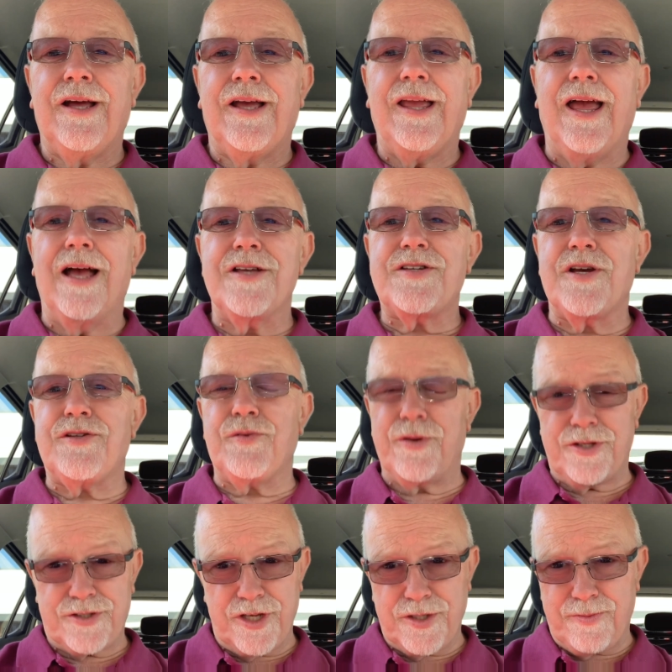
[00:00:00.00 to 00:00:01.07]
yeah, so do
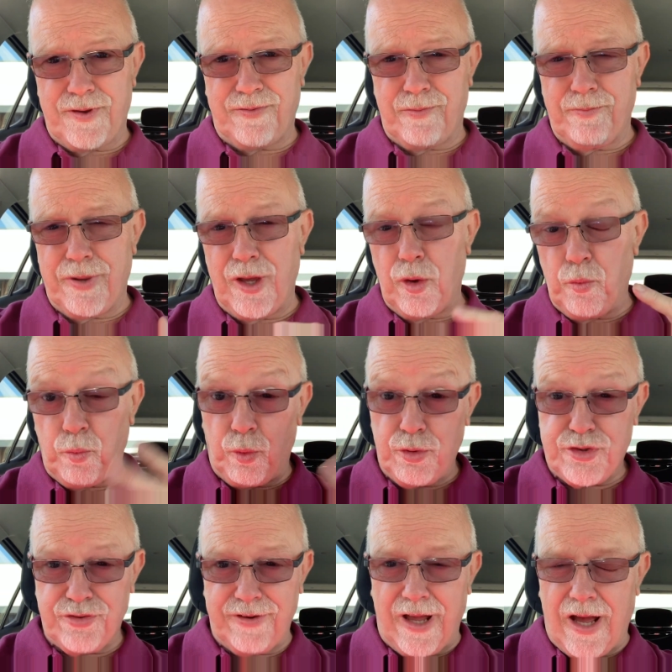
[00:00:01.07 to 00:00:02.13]
excuse me if I'm a bit
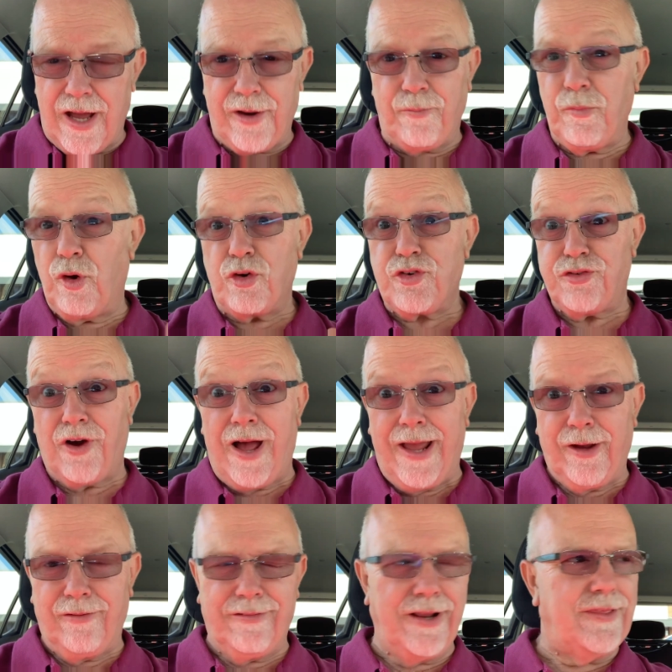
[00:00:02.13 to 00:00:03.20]
watery-eyed, I'm not
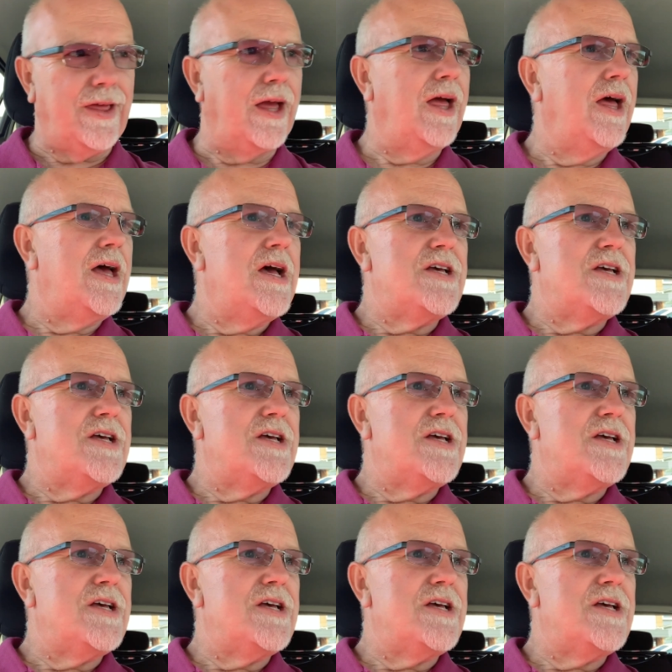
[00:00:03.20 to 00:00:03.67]
crying or anything.